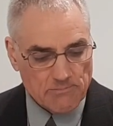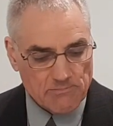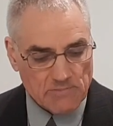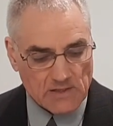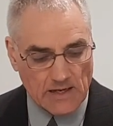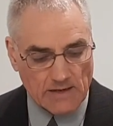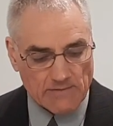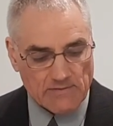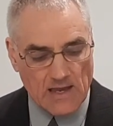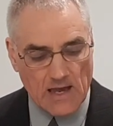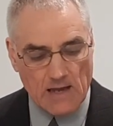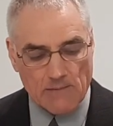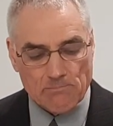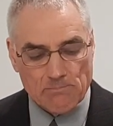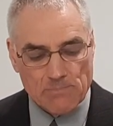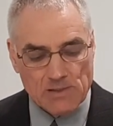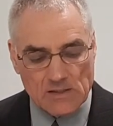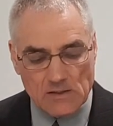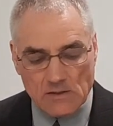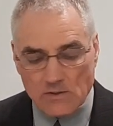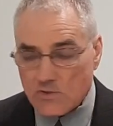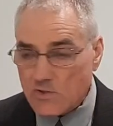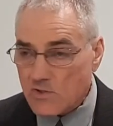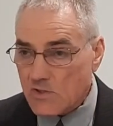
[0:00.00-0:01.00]
but I got
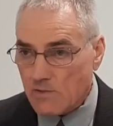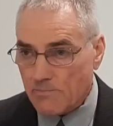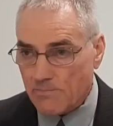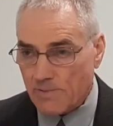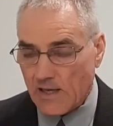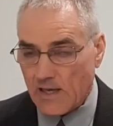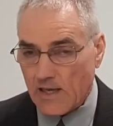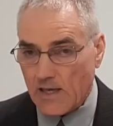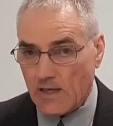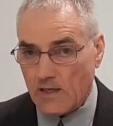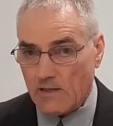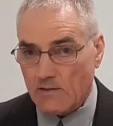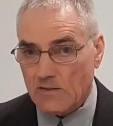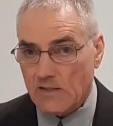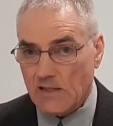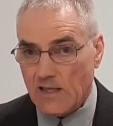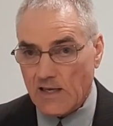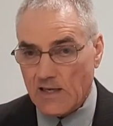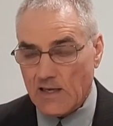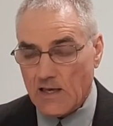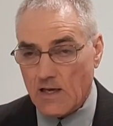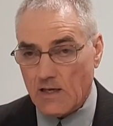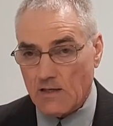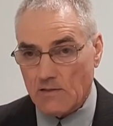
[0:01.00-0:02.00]
bills to pay.
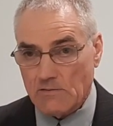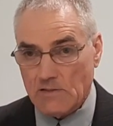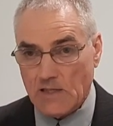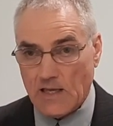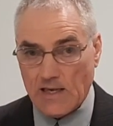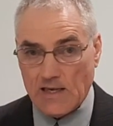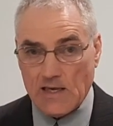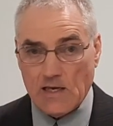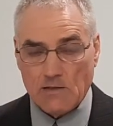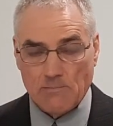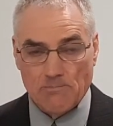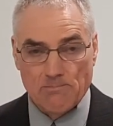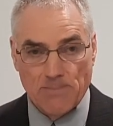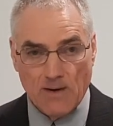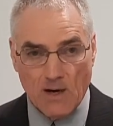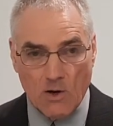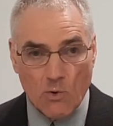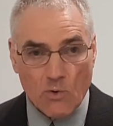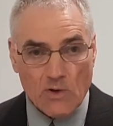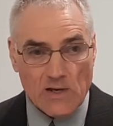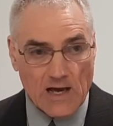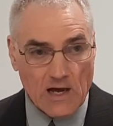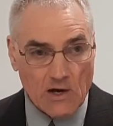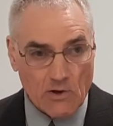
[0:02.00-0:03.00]
I got, I got a
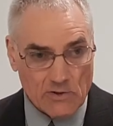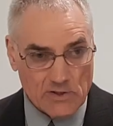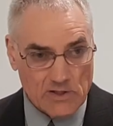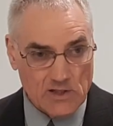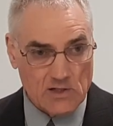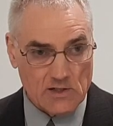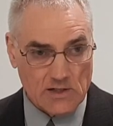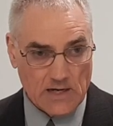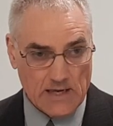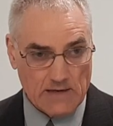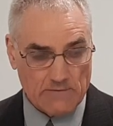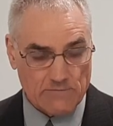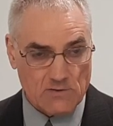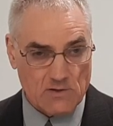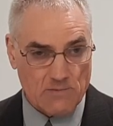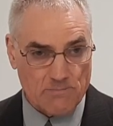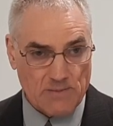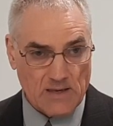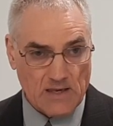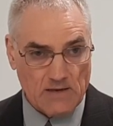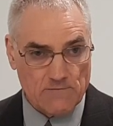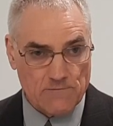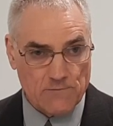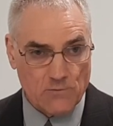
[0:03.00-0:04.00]
boat out here I have to
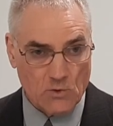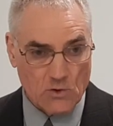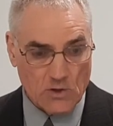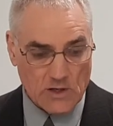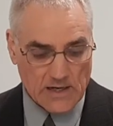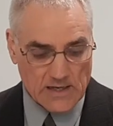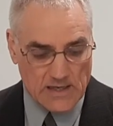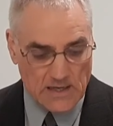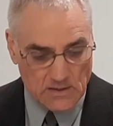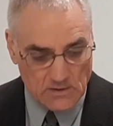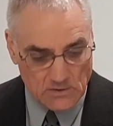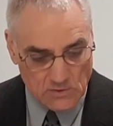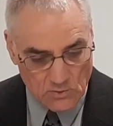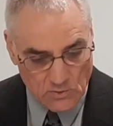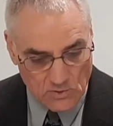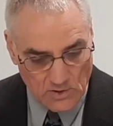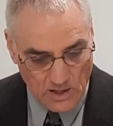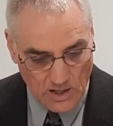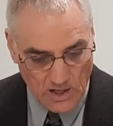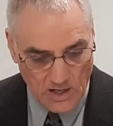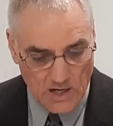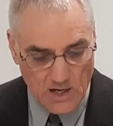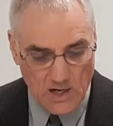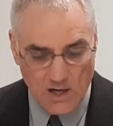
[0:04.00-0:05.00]
pay for. I got a new
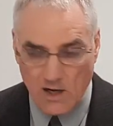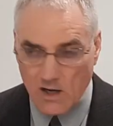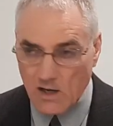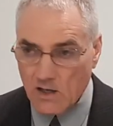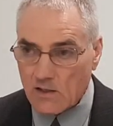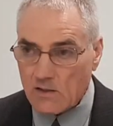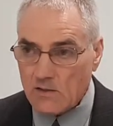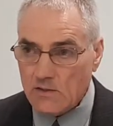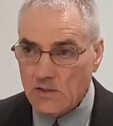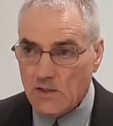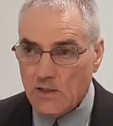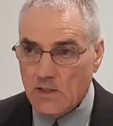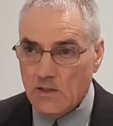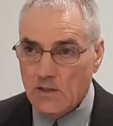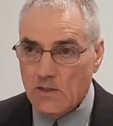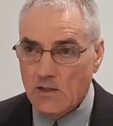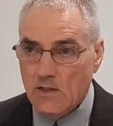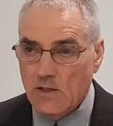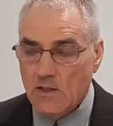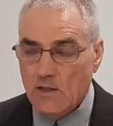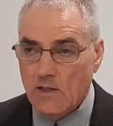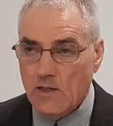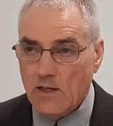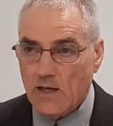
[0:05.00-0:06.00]
car.
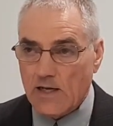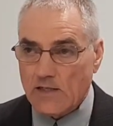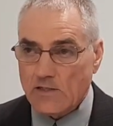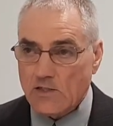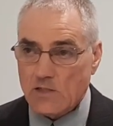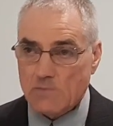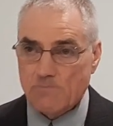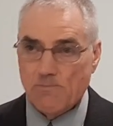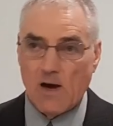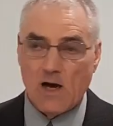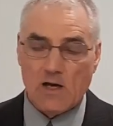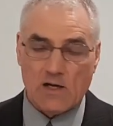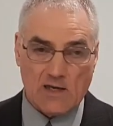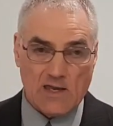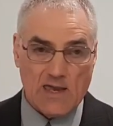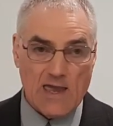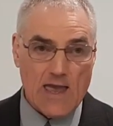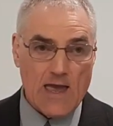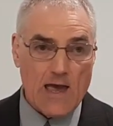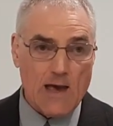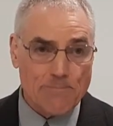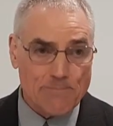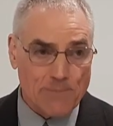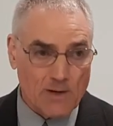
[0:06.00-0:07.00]
I just bought a
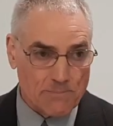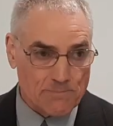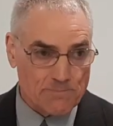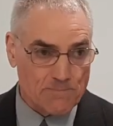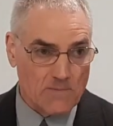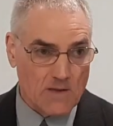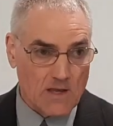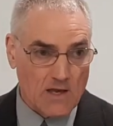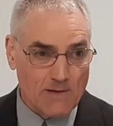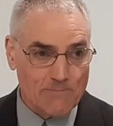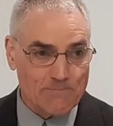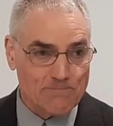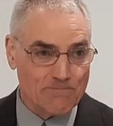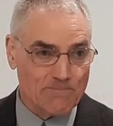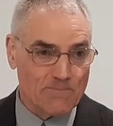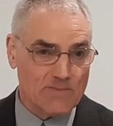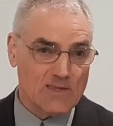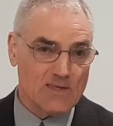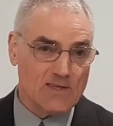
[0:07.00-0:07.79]
camp up, up